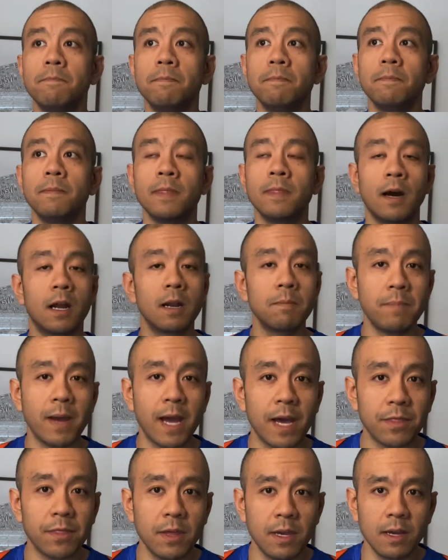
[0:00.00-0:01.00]
Not a
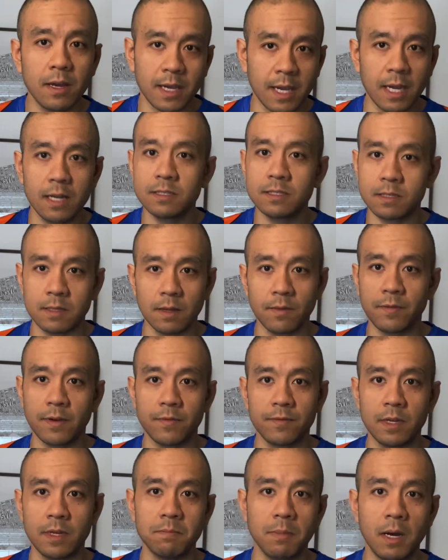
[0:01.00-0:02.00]
bad thing, again, still
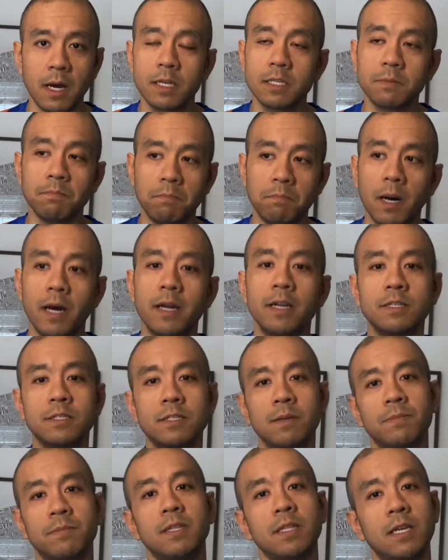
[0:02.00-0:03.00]
$15, but it's
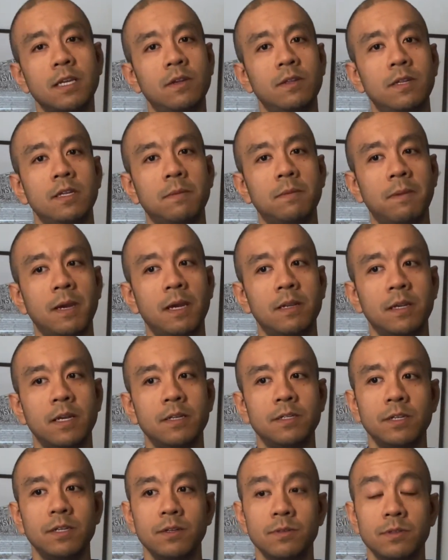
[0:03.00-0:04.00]
something that you need to pay
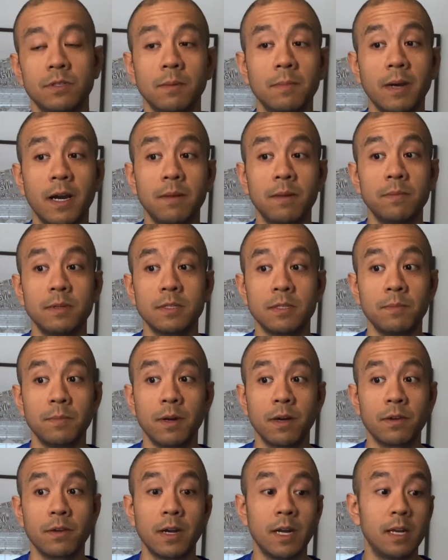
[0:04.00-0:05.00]
attention to. Some
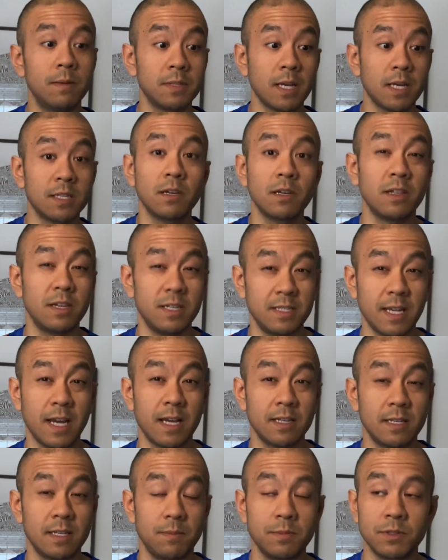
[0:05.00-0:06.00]
other items, I saw the
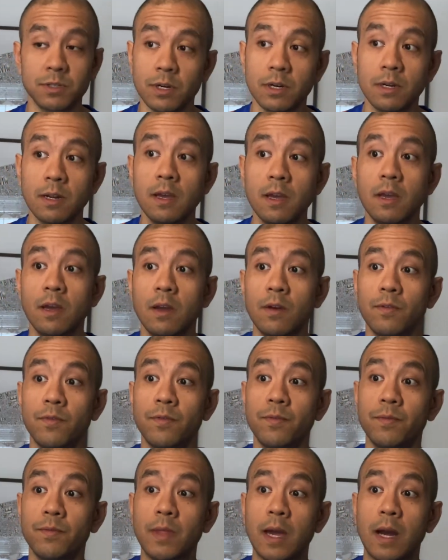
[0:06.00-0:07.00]
exact same shirt
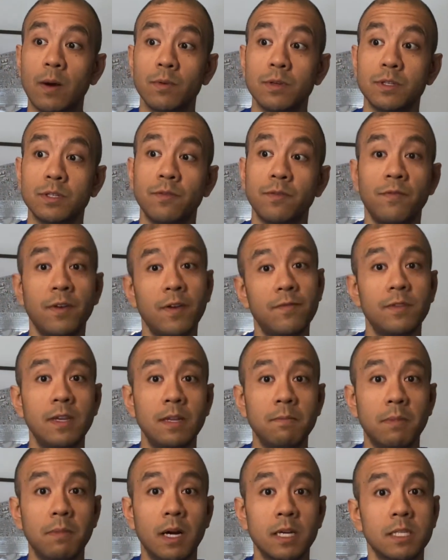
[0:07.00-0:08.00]
that was
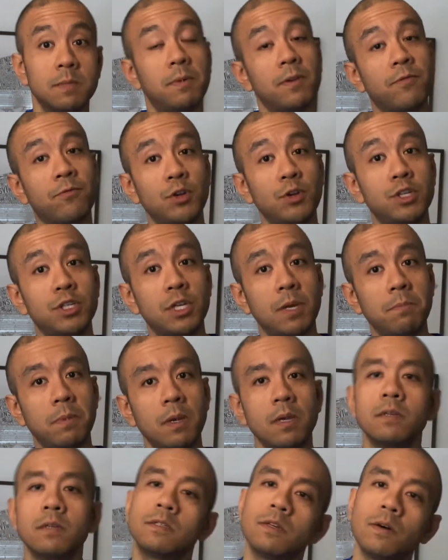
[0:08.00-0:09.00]
$15 but free shipping.
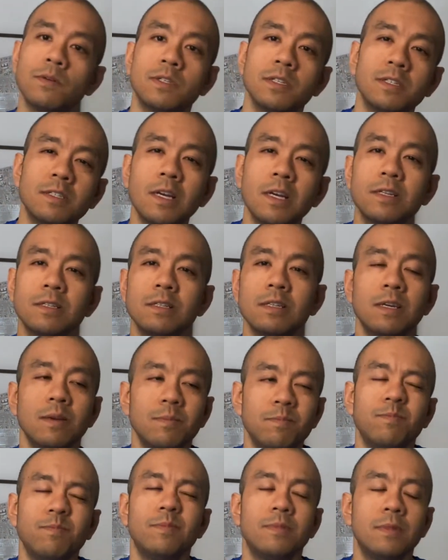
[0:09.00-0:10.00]
So it's essentially,
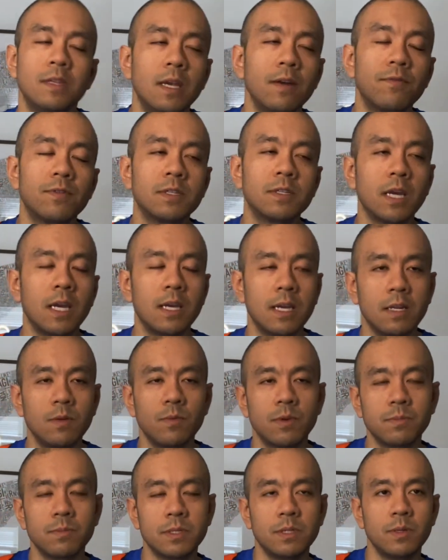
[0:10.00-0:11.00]
give or take, anywhere
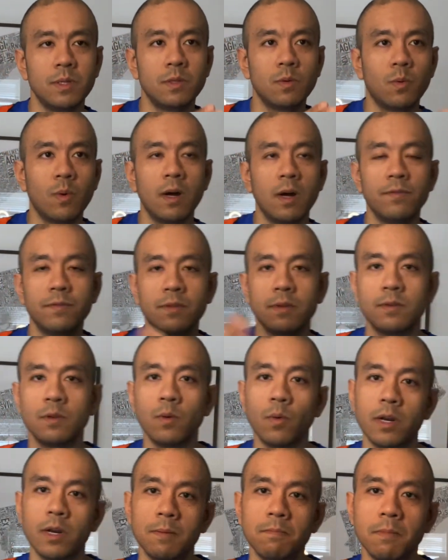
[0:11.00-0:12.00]
between $12 to
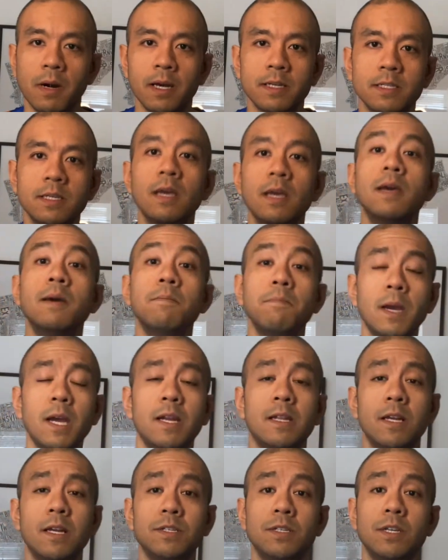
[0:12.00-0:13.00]
$20. Pay
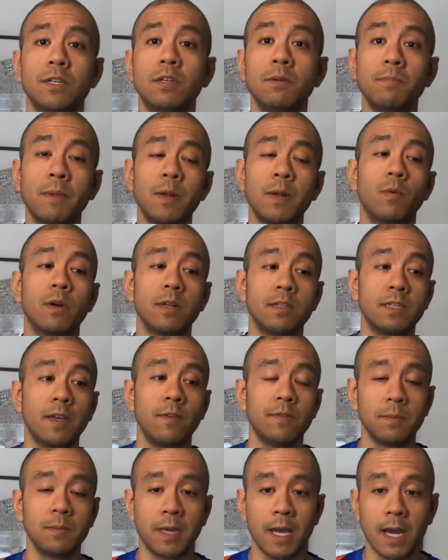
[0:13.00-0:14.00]
attention, you might want to save
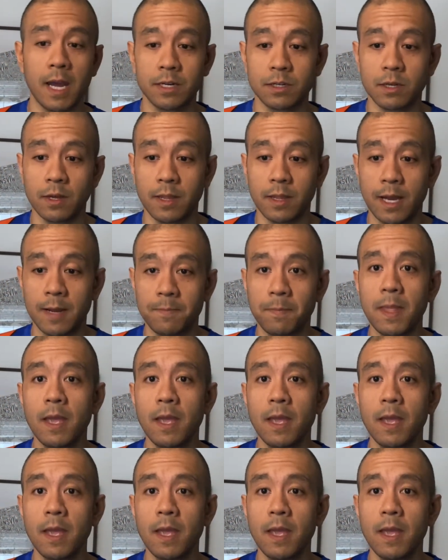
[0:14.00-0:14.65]
some cash on that.